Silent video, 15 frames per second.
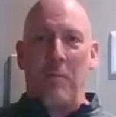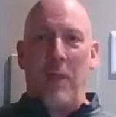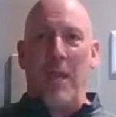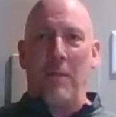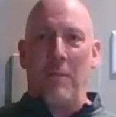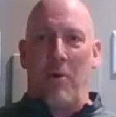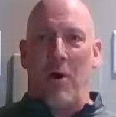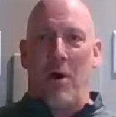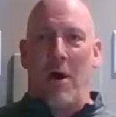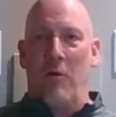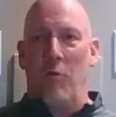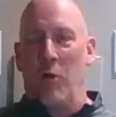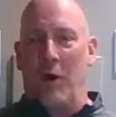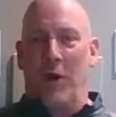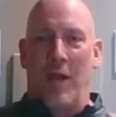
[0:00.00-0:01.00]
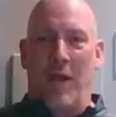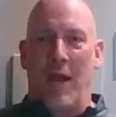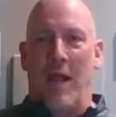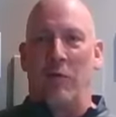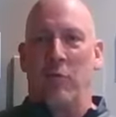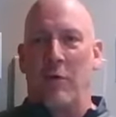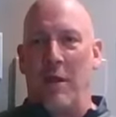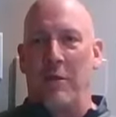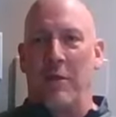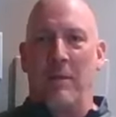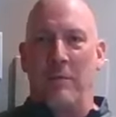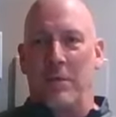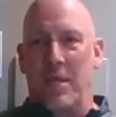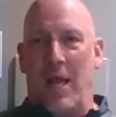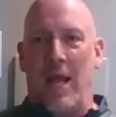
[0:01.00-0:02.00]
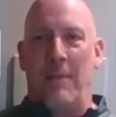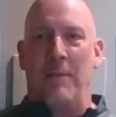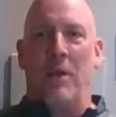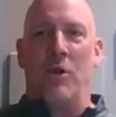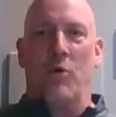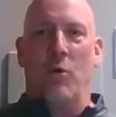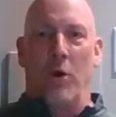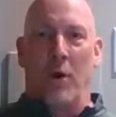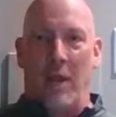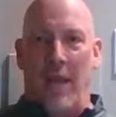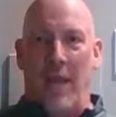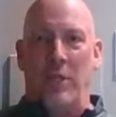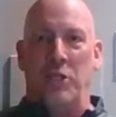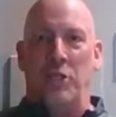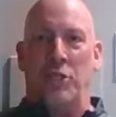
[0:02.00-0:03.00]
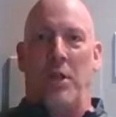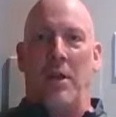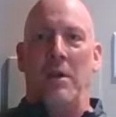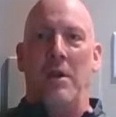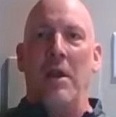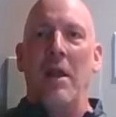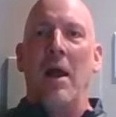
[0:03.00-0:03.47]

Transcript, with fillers: ping pong, working on rhythm, timing, coordination